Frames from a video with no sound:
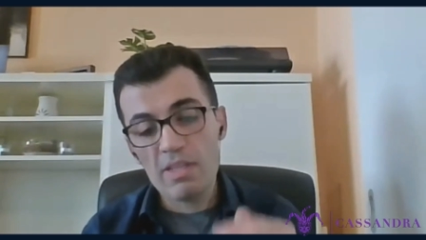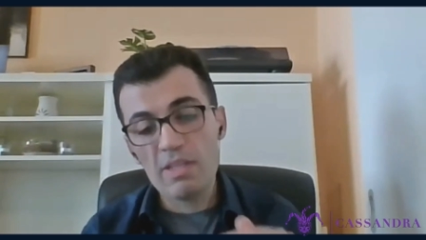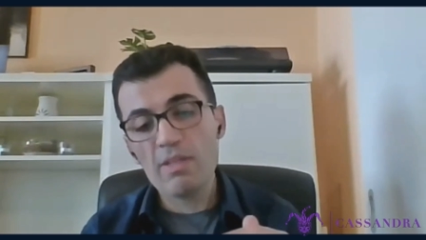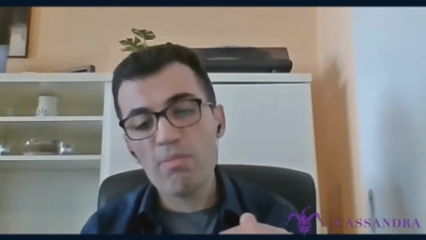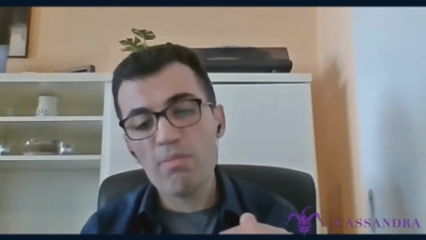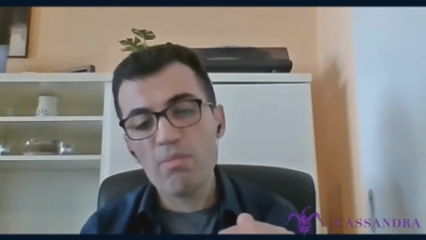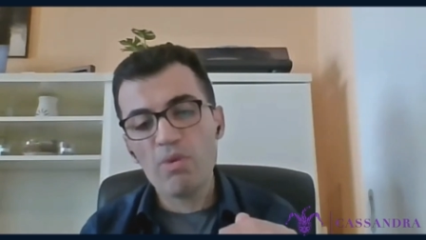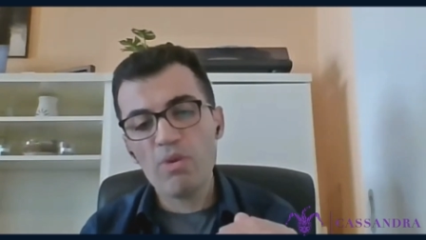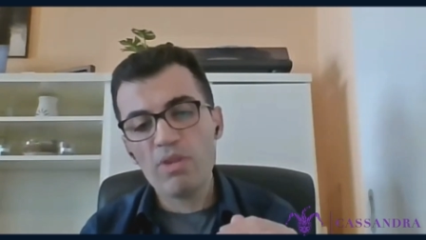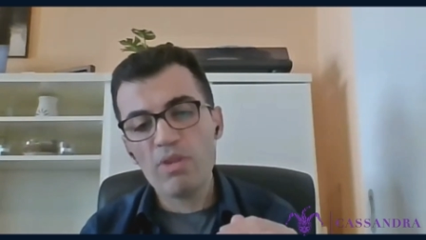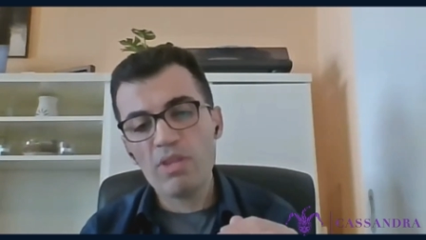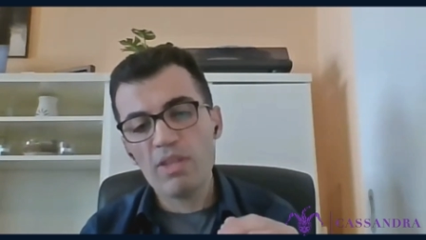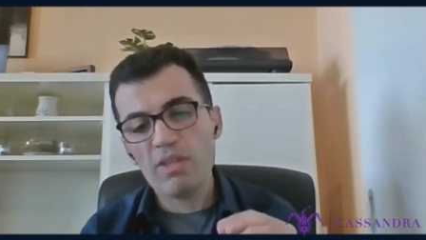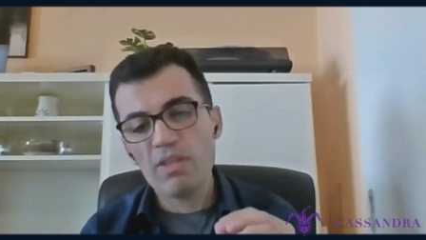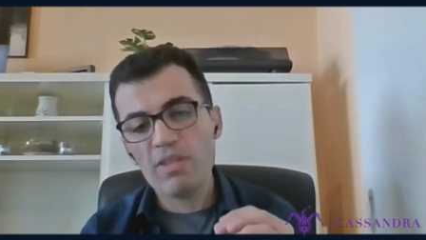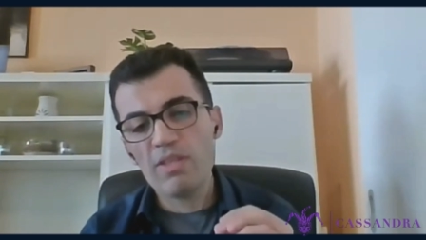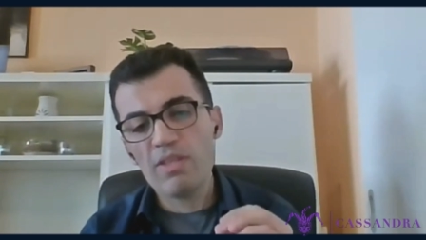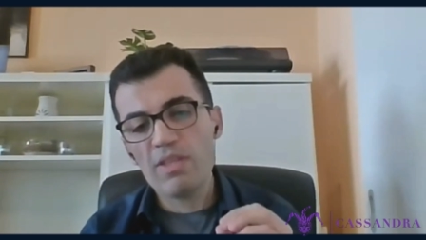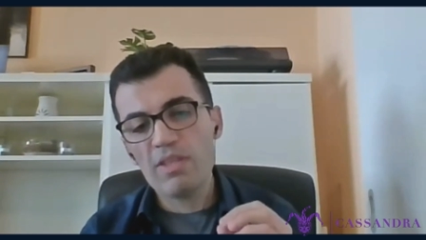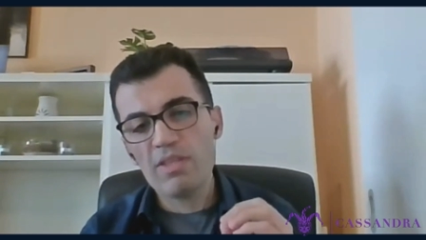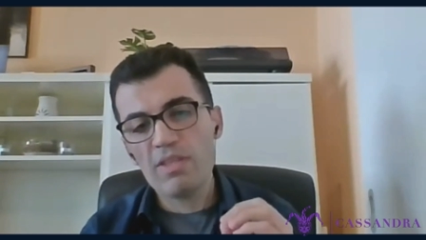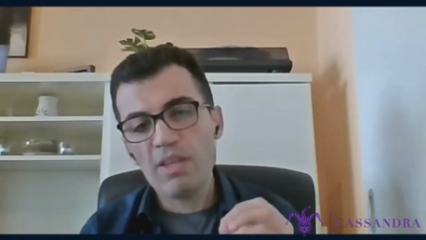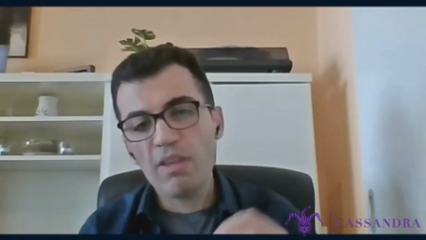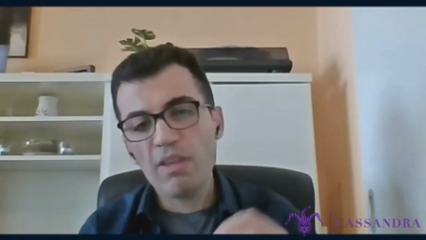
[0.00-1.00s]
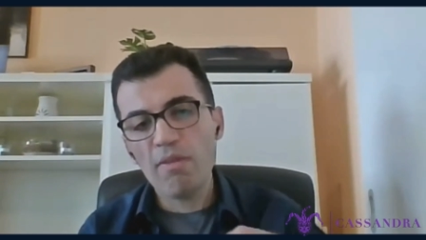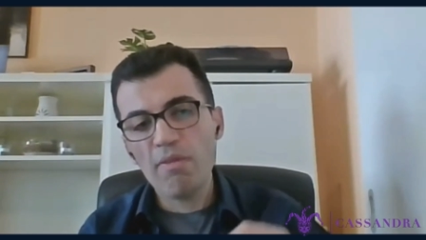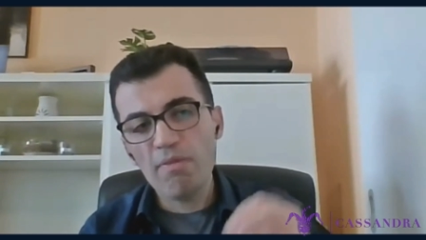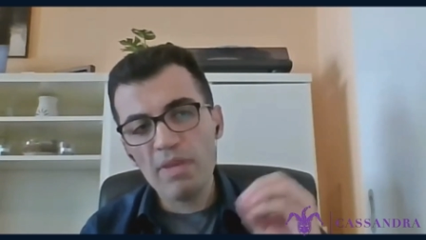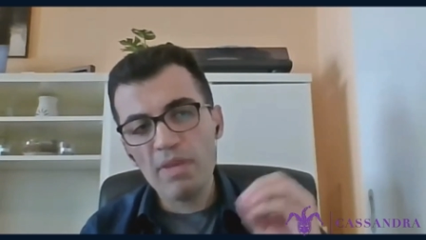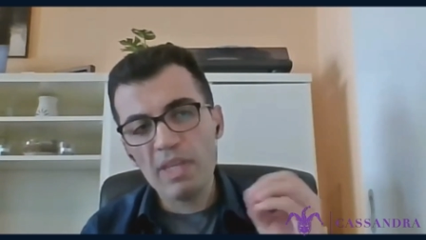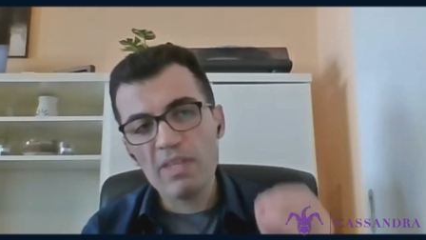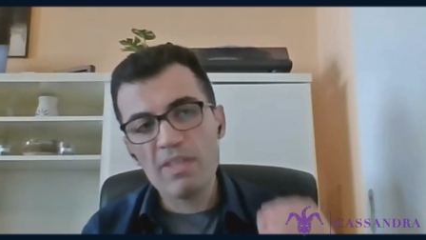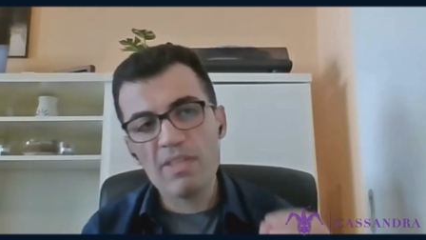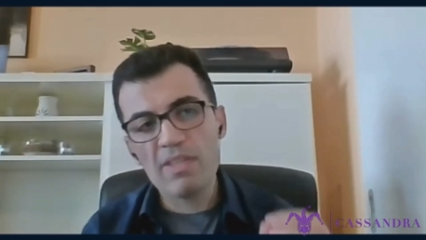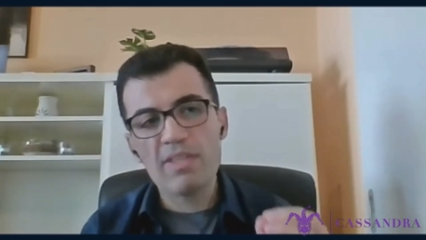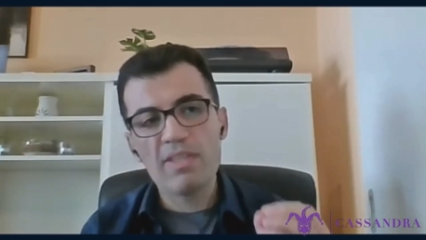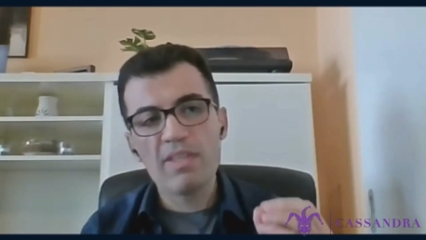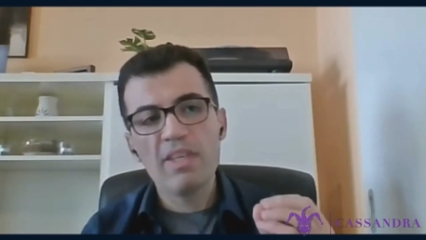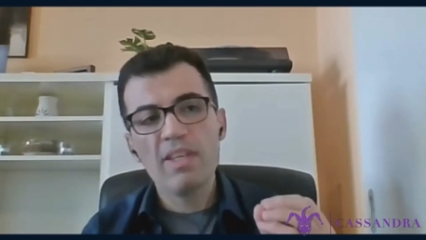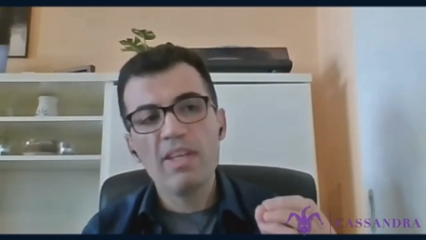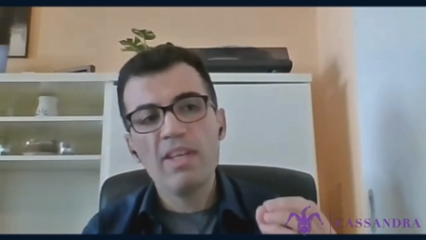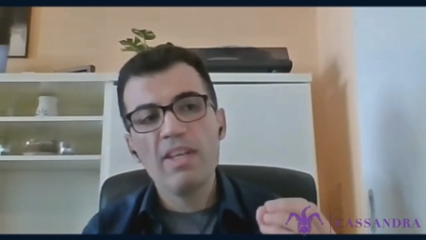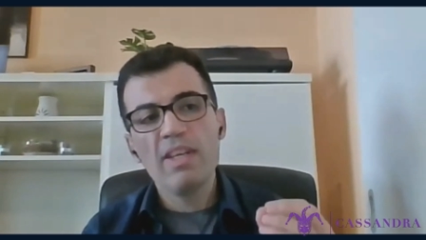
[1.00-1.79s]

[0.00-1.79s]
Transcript: important. This is not a fixed